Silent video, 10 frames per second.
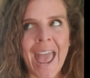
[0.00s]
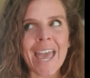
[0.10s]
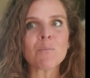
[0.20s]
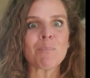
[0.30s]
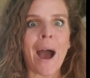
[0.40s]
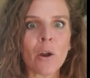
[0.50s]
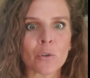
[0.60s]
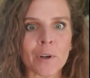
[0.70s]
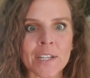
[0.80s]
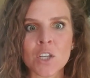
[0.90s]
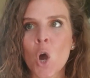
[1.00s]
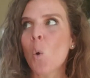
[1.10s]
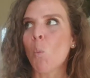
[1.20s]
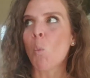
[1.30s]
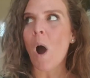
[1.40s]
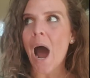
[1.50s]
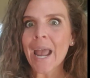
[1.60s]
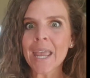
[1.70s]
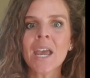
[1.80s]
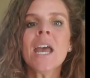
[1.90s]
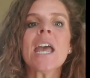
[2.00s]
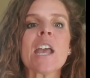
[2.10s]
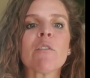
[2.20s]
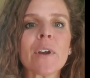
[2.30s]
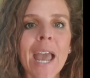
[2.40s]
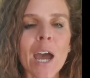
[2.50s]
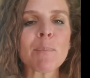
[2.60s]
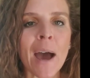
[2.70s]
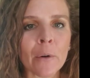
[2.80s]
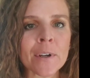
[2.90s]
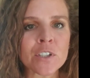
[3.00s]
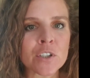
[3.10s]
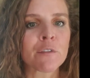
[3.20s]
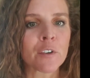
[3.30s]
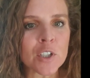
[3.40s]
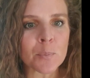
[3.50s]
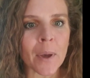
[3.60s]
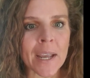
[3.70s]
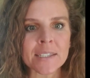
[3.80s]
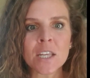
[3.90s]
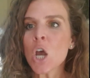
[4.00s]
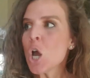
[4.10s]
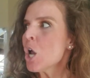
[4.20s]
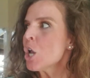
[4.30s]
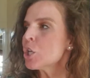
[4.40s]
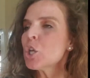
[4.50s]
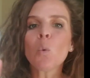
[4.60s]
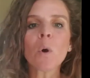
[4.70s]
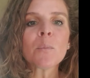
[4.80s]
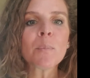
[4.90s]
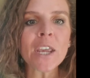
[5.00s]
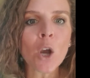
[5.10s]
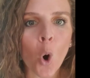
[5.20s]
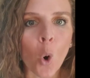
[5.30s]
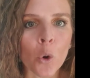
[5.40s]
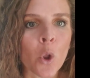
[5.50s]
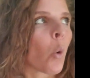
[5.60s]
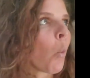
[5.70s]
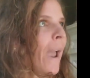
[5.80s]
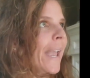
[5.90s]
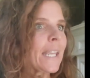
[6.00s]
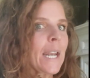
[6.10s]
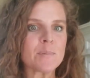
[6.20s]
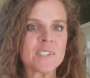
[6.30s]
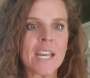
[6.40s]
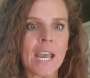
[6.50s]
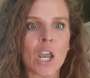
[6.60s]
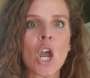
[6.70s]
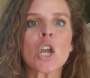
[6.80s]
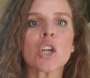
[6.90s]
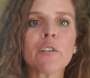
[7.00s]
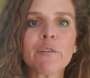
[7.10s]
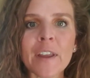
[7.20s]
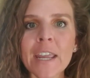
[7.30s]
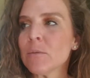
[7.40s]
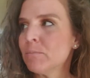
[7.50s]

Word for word: and boundaries. Why? If we had boundaries in the first place, you wouldn't be cold, waking up sick, your feet,